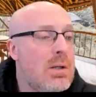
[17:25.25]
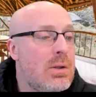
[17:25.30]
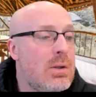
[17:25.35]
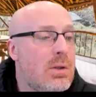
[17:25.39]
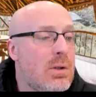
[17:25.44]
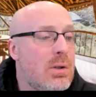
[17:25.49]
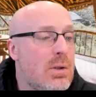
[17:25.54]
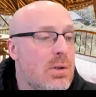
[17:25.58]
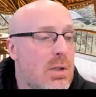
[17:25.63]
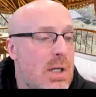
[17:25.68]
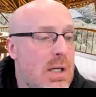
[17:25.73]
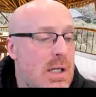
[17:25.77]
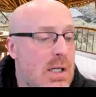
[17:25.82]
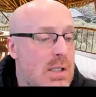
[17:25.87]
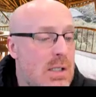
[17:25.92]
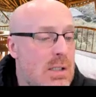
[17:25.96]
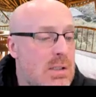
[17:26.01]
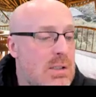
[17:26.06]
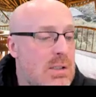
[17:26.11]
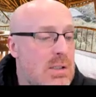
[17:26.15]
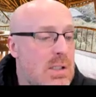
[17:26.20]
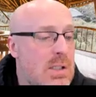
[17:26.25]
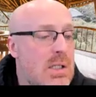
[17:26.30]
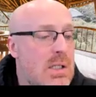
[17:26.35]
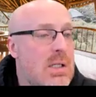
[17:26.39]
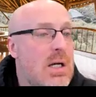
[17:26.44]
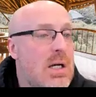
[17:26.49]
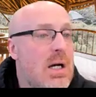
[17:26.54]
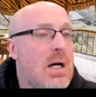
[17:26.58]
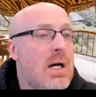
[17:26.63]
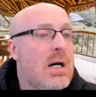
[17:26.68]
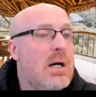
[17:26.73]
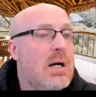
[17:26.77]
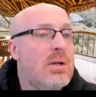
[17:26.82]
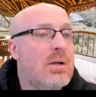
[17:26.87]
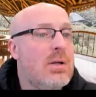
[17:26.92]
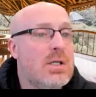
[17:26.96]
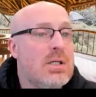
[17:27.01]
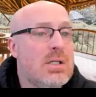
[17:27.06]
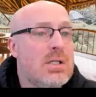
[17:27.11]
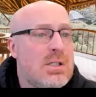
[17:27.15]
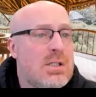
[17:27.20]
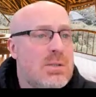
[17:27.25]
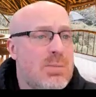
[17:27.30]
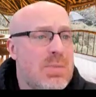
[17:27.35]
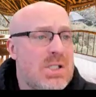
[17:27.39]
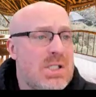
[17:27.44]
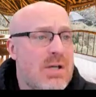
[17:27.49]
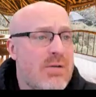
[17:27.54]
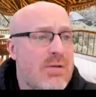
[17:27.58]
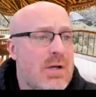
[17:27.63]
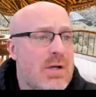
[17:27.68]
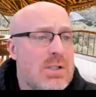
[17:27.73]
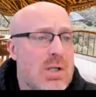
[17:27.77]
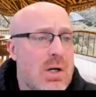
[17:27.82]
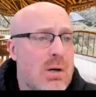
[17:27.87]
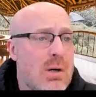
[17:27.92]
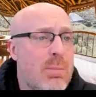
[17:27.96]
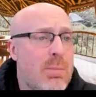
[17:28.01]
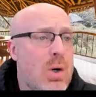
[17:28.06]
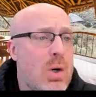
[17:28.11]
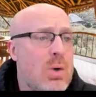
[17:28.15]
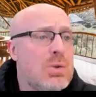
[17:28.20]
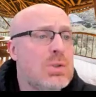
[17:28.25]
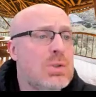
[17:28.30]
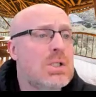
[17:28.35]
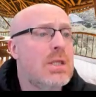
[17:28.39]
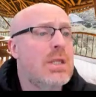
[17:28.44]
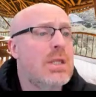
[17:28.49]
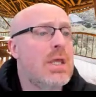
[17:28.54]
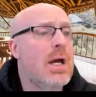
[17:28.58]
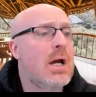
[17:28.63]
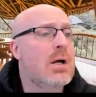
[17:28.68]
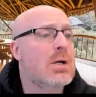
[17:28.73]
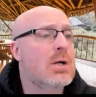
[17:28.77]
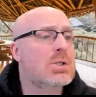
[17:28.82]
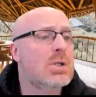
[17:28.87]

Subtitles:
there is the specifics are posted there.